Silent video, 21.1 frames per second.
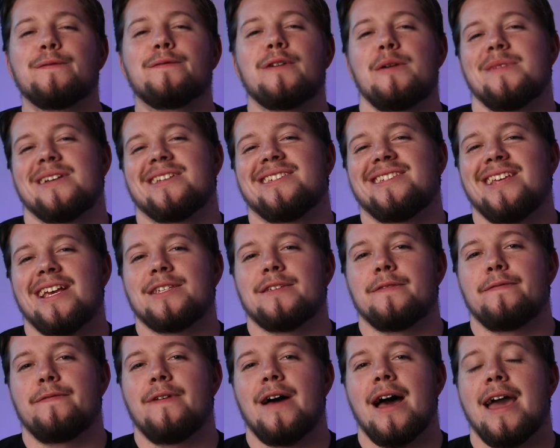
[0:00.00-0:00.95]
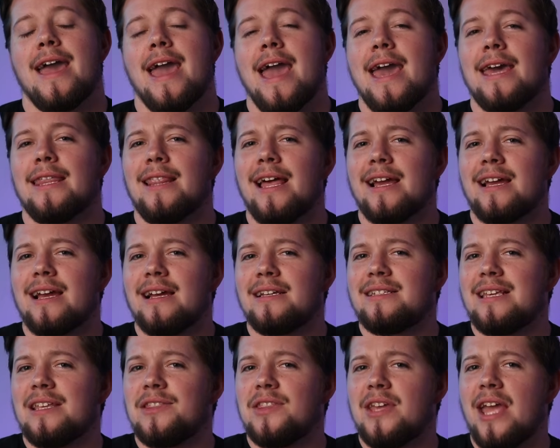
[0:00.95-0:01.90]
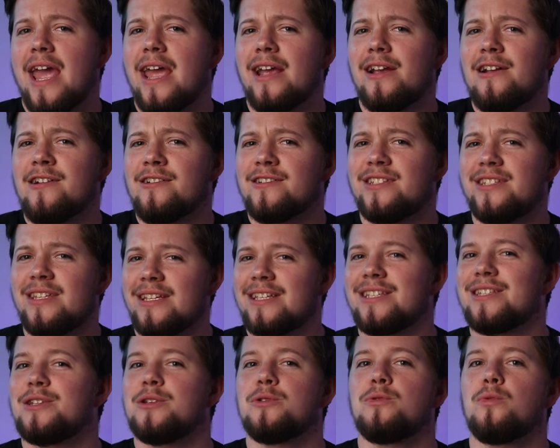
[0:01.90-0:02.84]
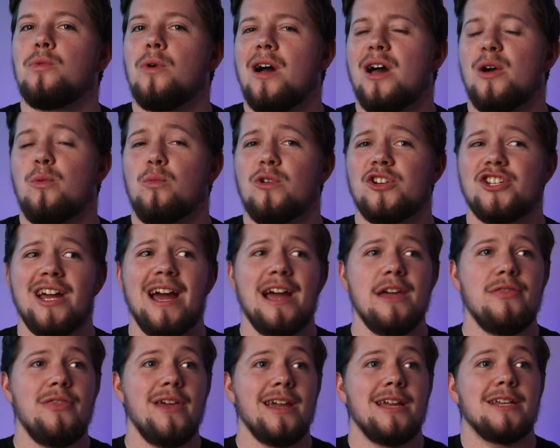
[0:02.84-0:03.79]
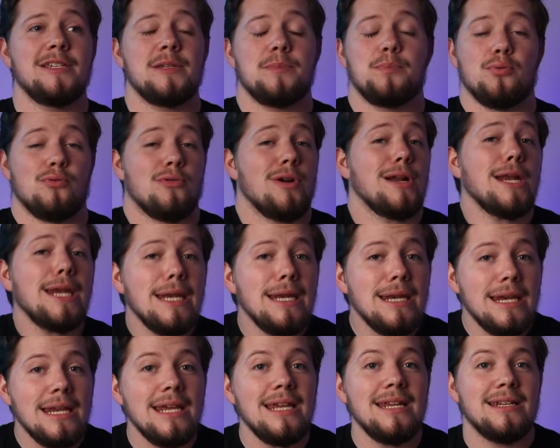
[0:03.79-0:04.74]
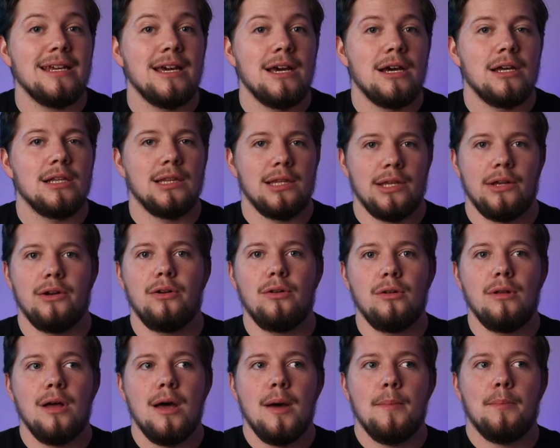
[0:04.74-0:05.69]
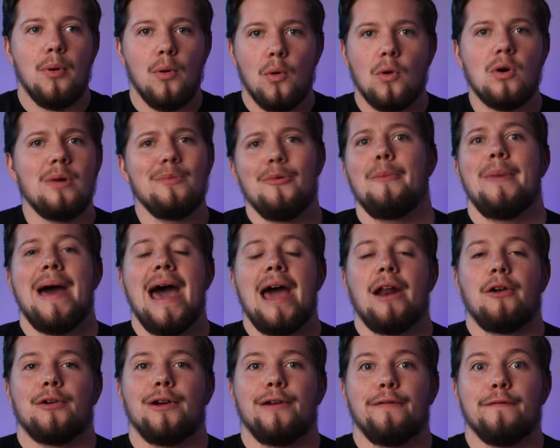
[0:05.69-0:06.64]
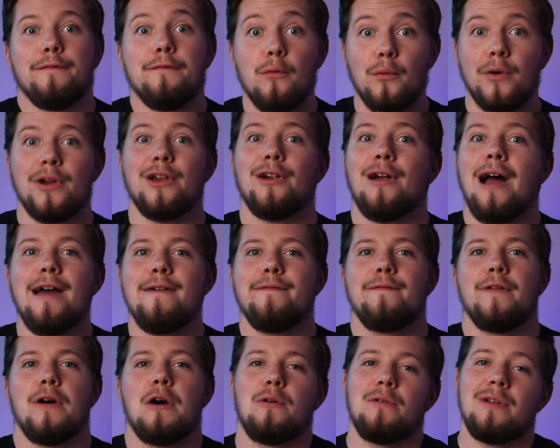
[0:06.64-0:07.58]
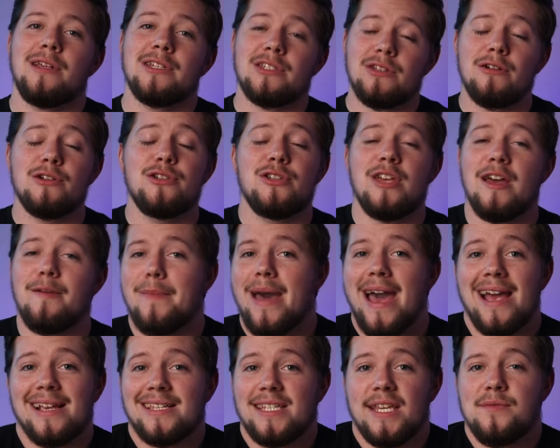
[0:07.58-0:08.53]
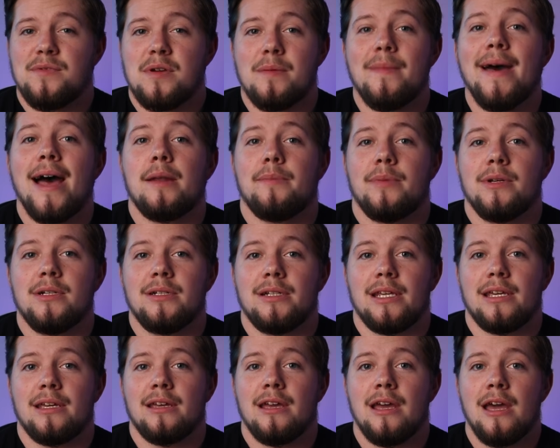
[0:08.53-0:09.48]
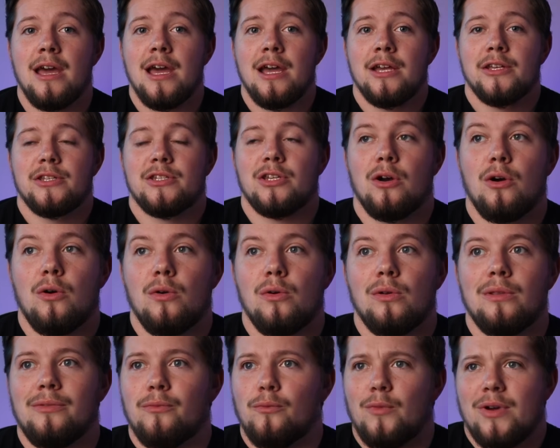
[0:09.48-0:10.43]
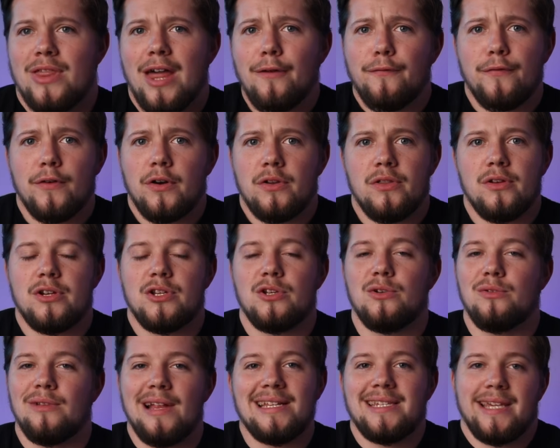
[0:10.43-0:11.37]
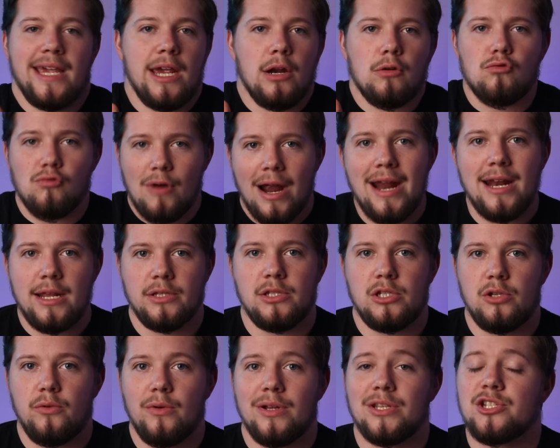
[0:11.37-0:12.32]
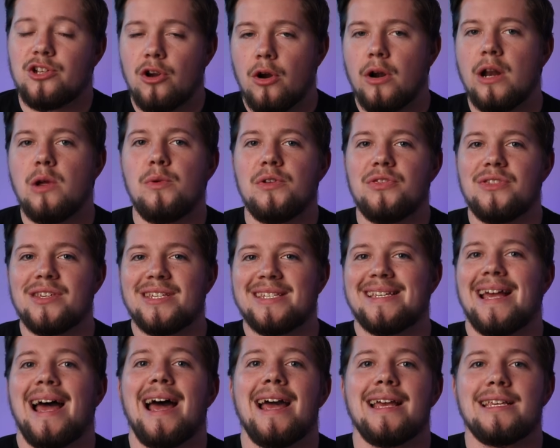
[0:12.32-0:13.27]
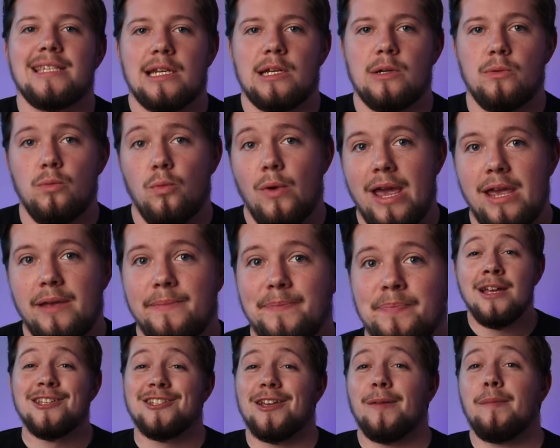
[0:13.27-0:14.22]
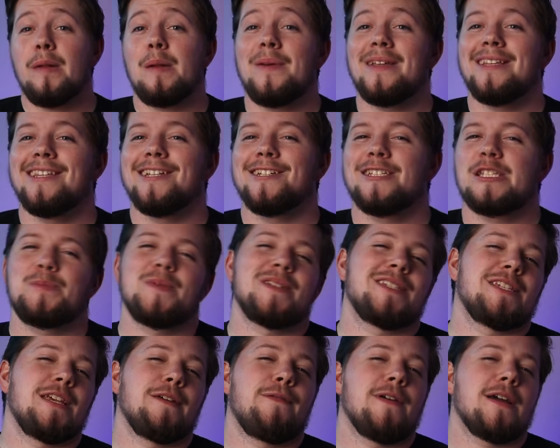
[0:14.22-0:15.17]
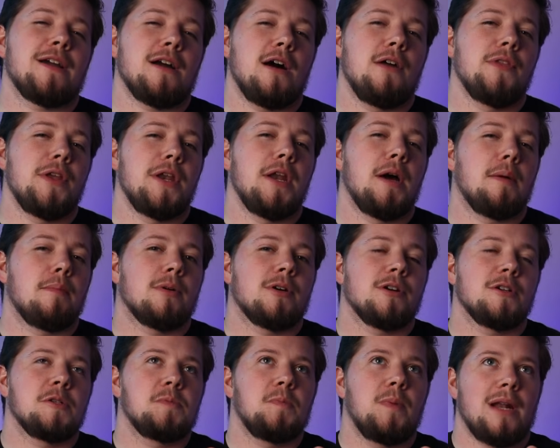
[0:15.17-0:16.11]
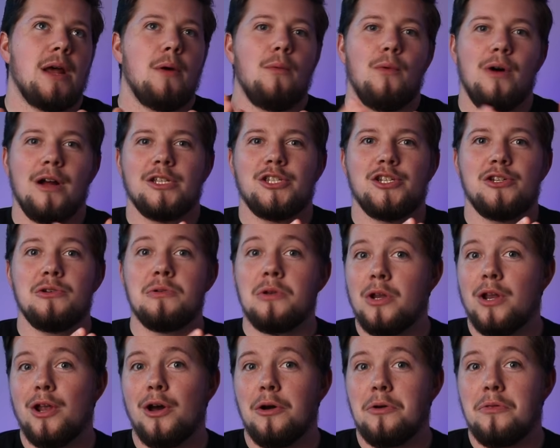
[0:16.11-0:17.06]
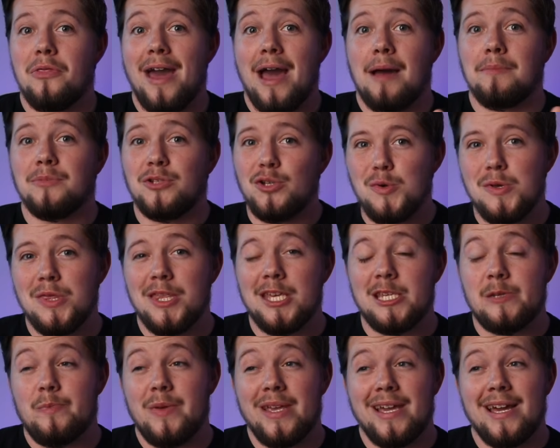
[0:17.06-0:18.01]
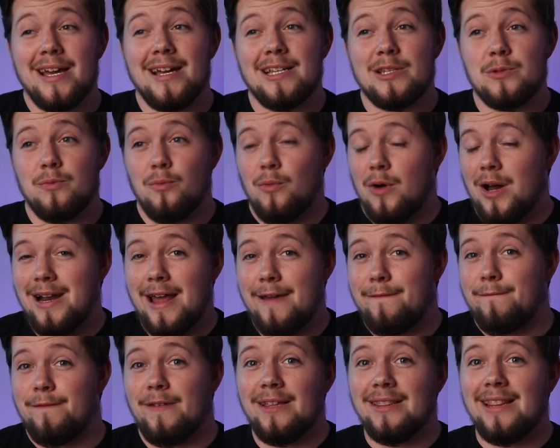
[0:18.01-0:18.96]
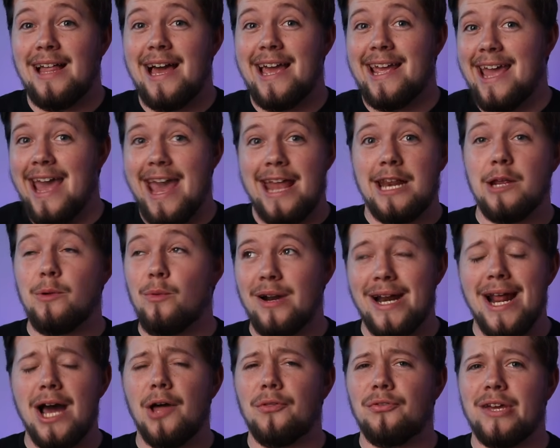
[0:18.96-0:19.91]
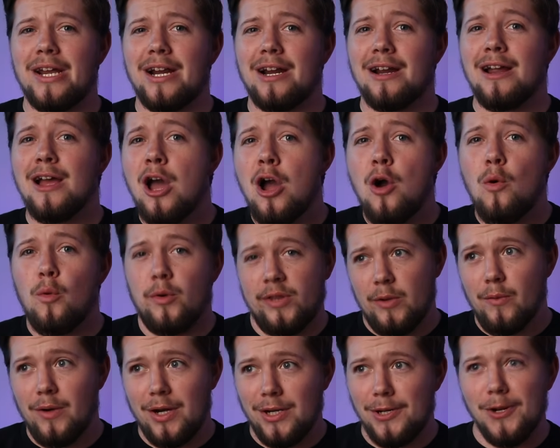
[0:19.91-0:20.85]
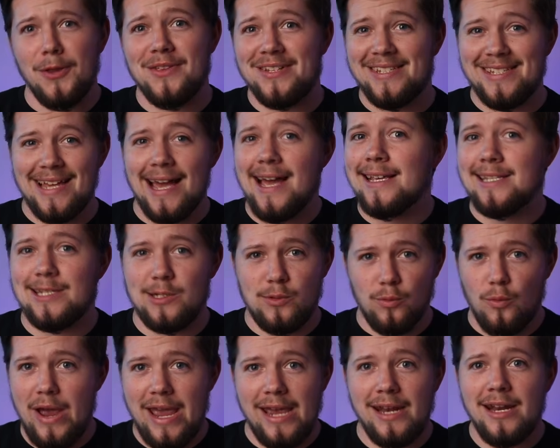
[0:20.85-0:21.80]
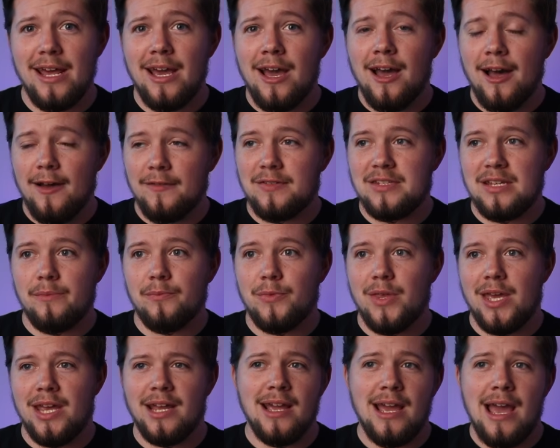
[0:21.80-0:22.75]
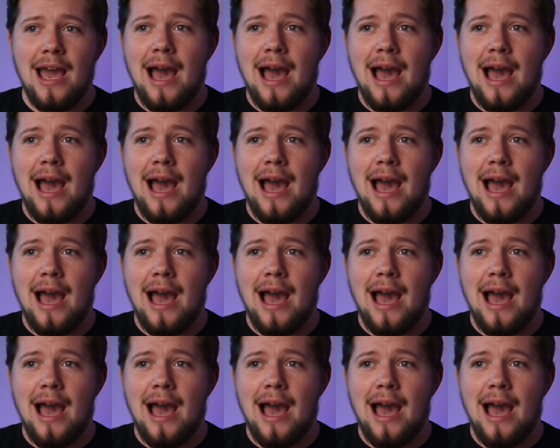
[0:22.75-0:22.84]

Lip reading: from Accessify, and like I said, the Anker 621, which I think is a pretty neat little portable battery for your iPhone as long as you have MagSafe compatibility. So without further ado, let's get right into it, starting with the size and weight. So I'm going to be a little specific on the numbers, but I want you to know that I'm doing this because, one, I feel like anyone out there, when they want to know the size and weight of something,